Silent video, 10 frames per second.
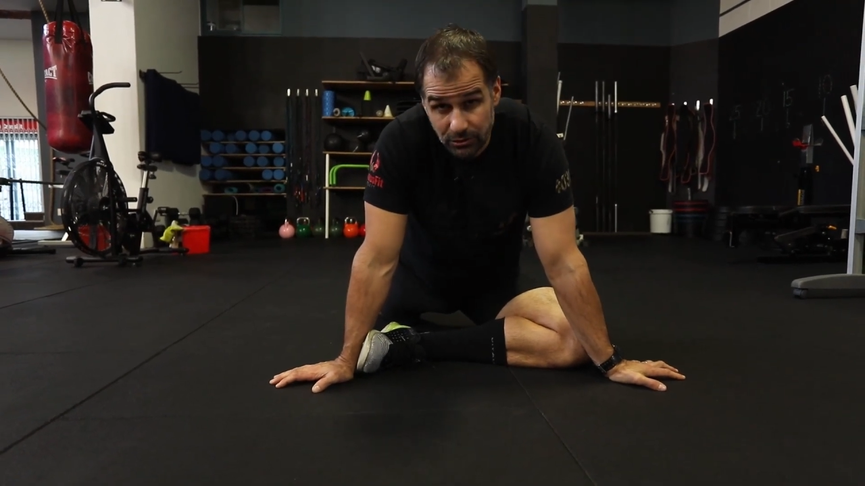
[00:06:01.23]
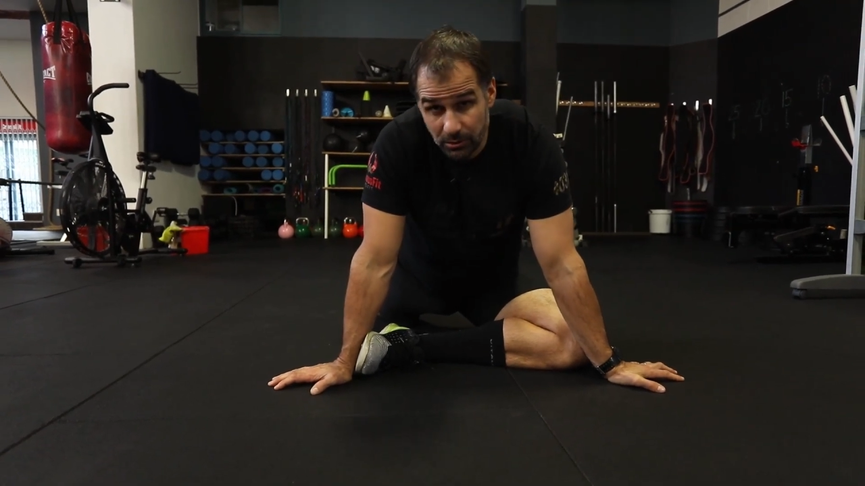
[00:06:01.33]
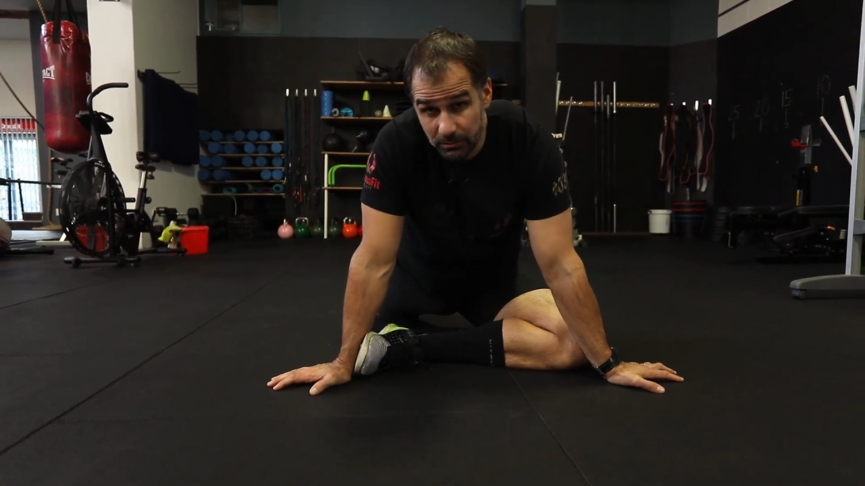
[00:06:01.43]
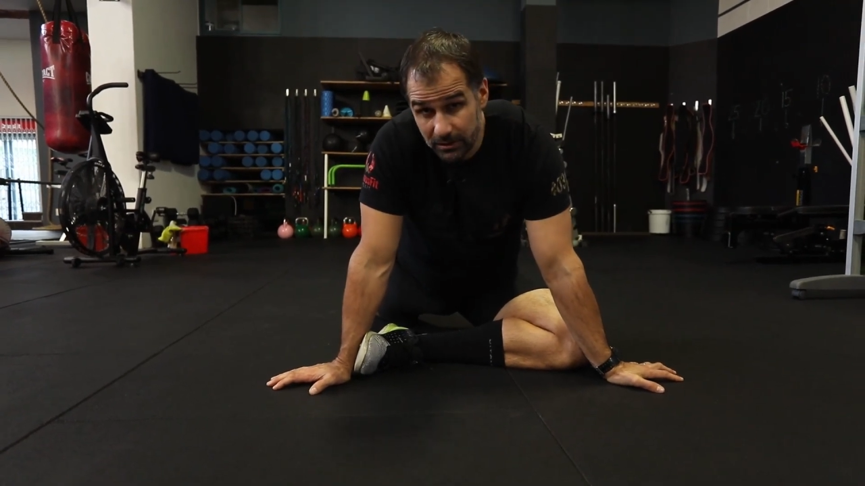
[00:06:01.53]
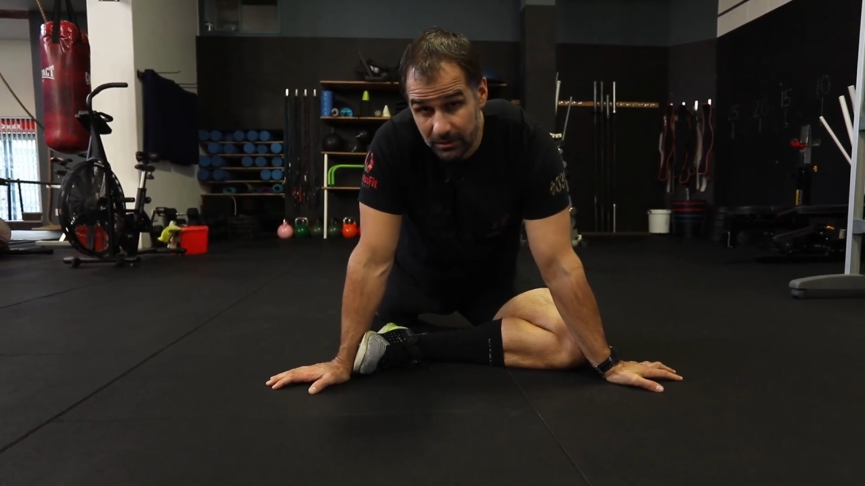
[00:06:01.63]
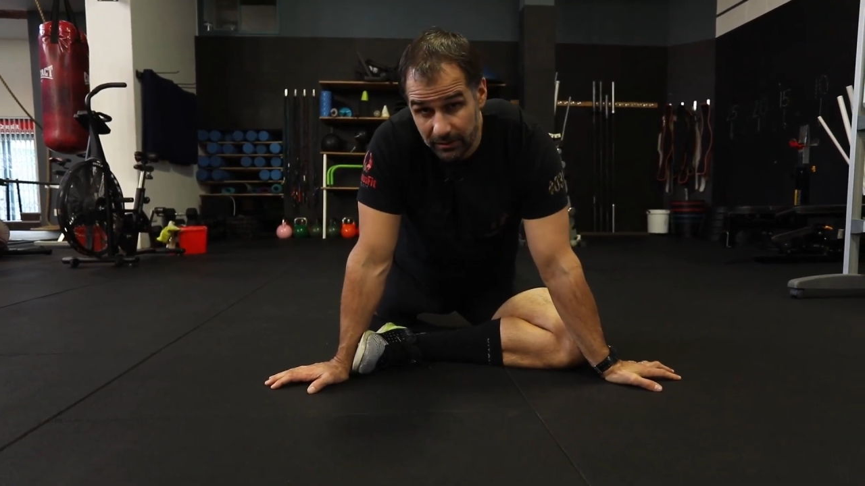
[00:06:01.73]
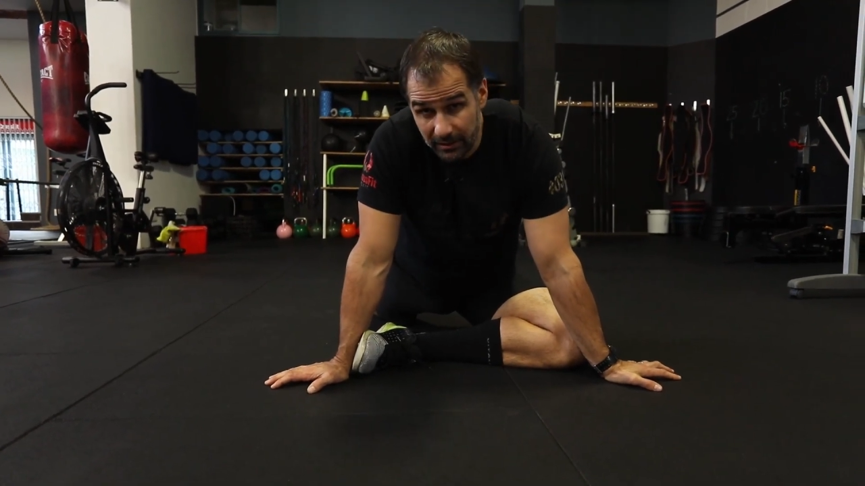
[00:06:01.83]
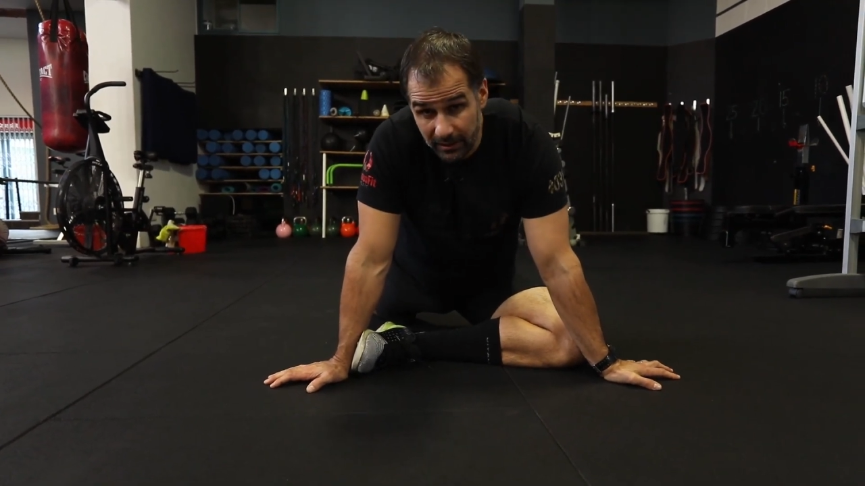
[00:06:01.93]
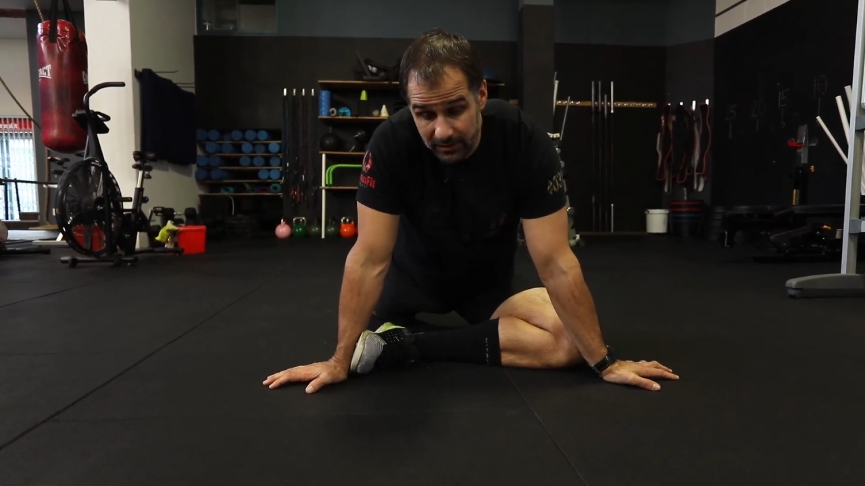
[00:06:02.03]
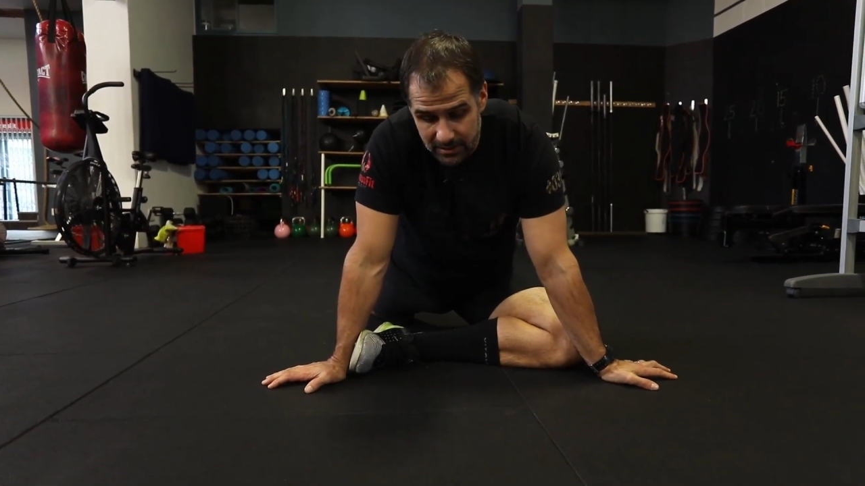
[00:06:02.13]
do a minute on the
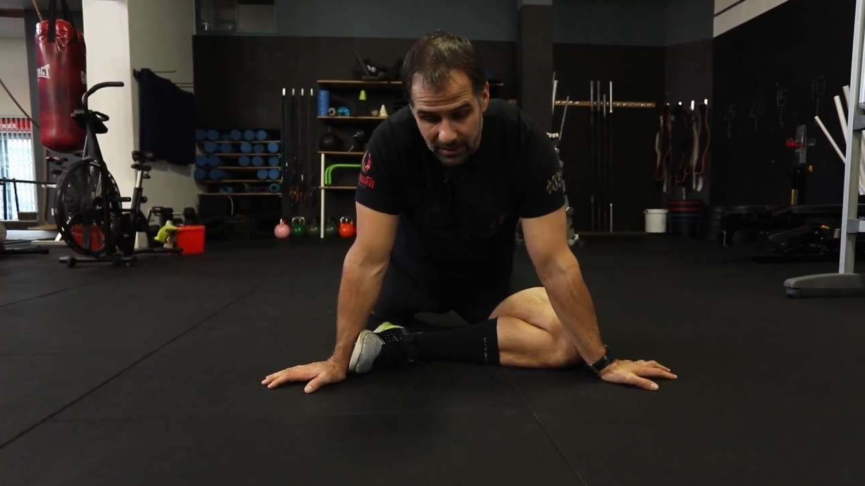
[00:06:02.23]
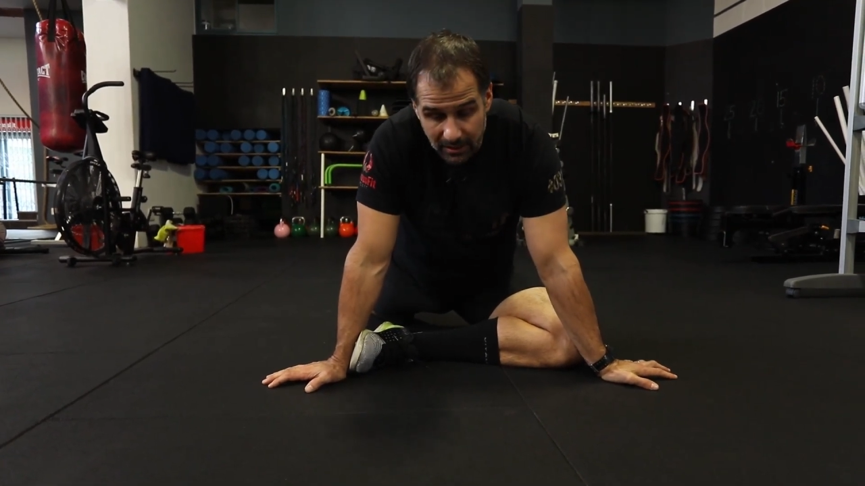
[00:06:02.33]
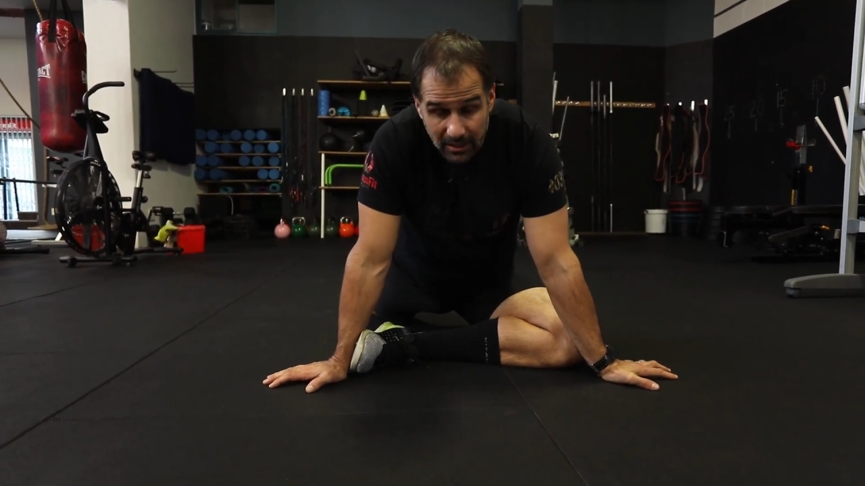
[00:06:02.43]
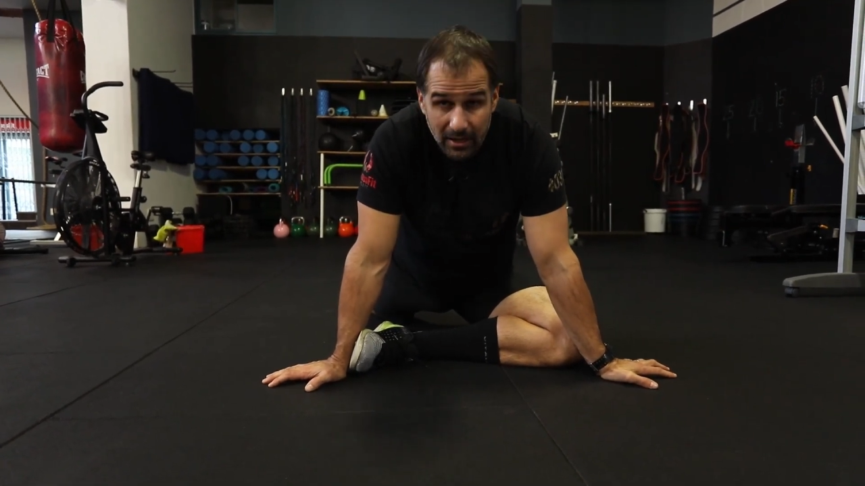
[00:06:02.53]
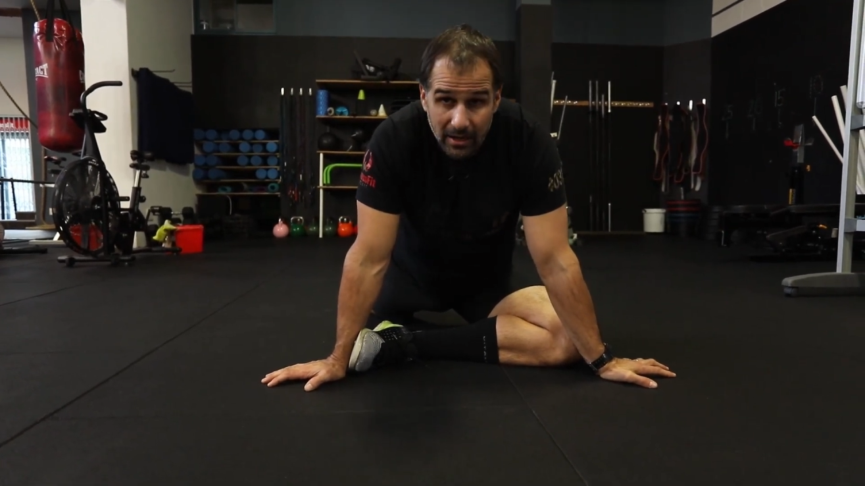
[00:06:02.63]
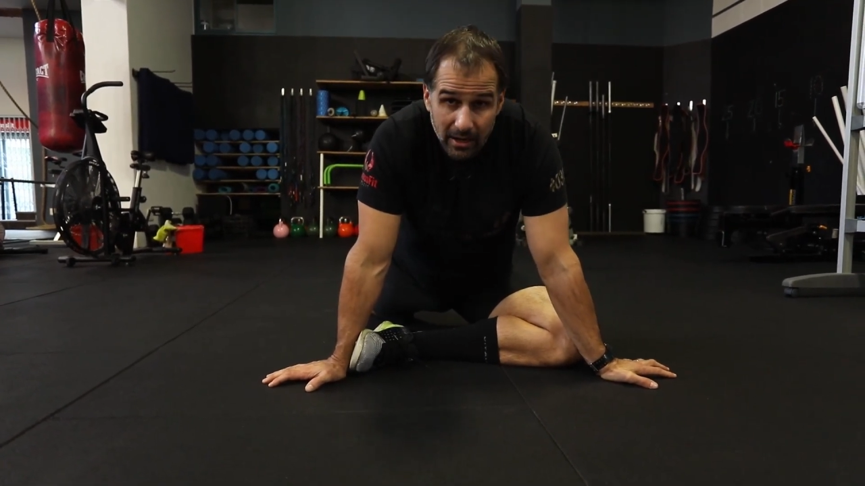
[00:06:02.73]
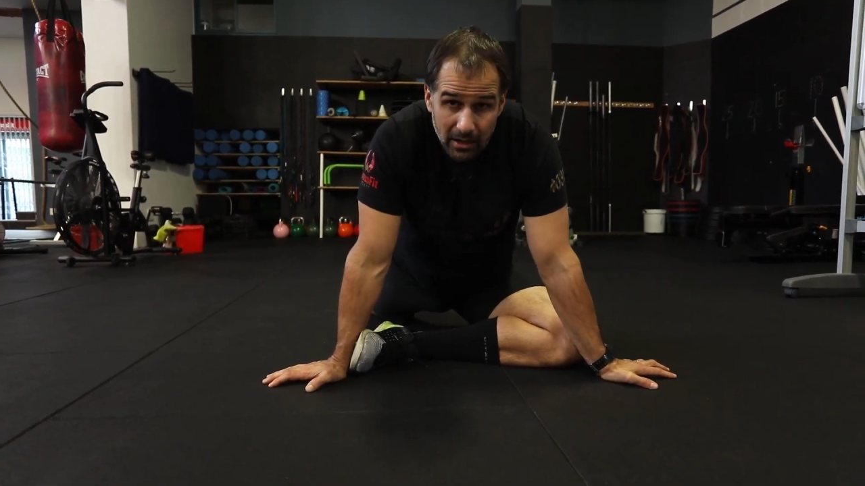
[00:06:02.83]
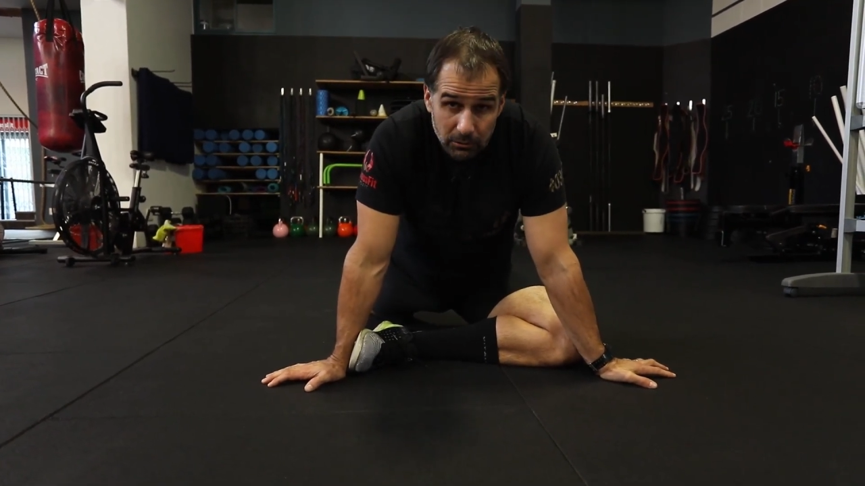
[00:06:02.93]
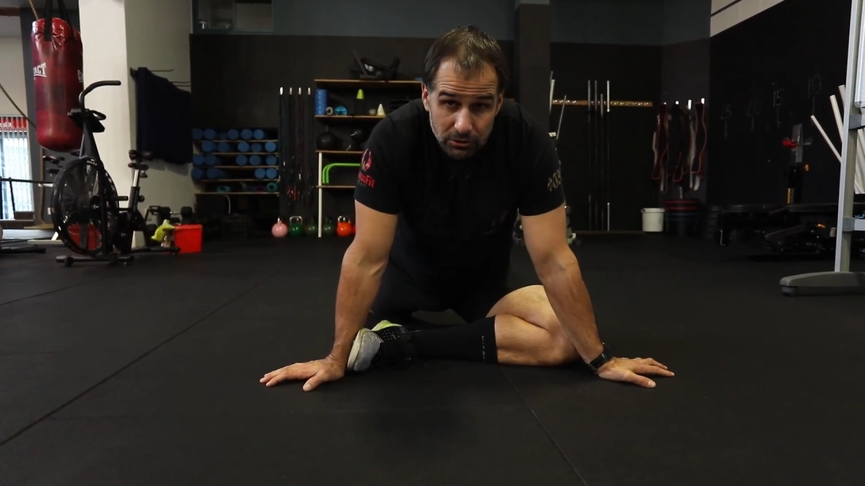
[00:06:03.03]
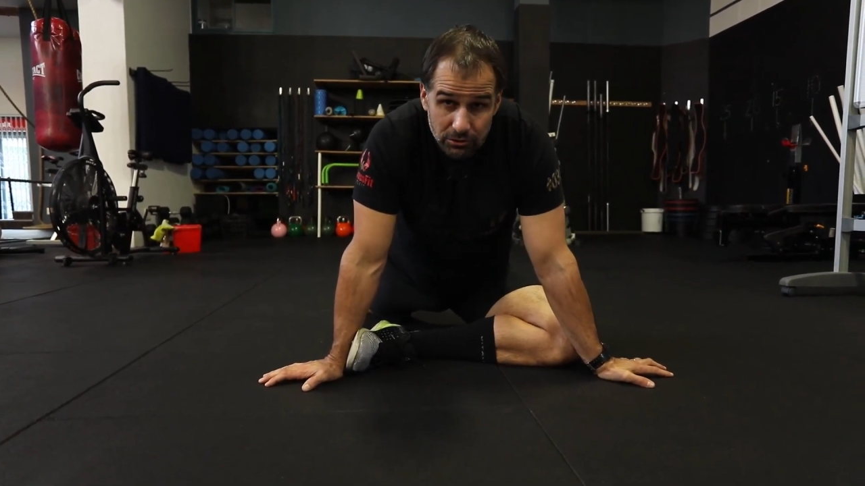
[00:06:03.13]
other side, and
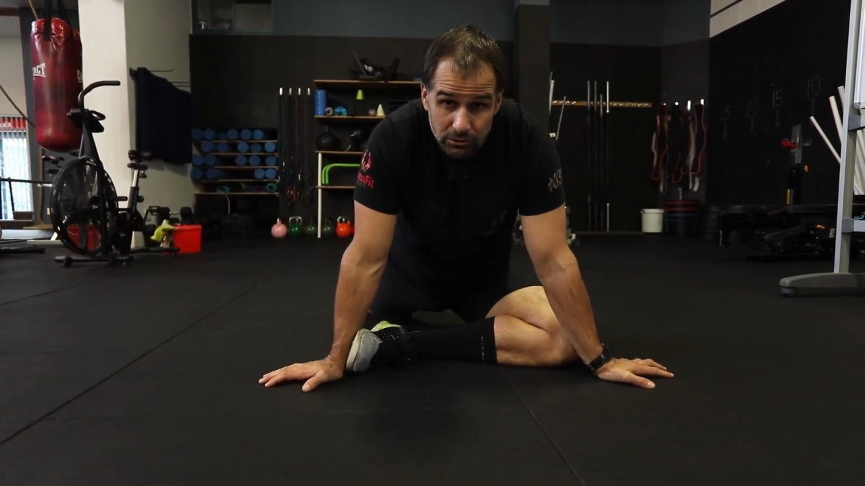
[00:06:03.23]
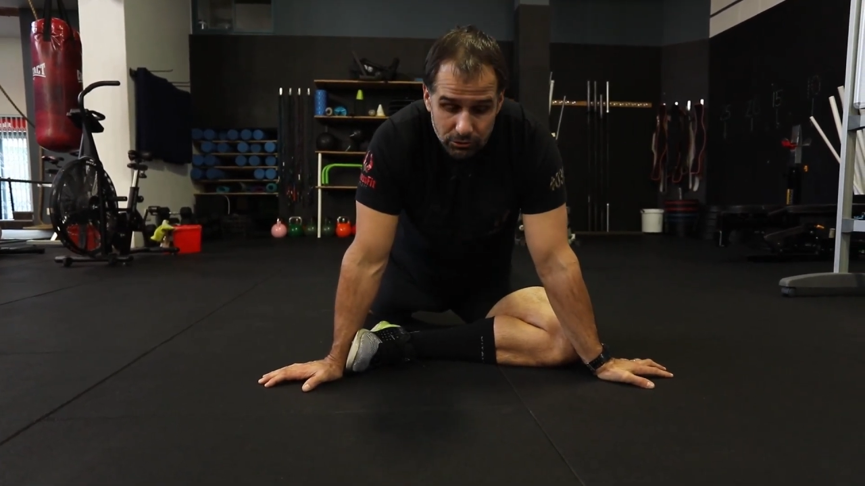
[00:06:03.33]
I want you to do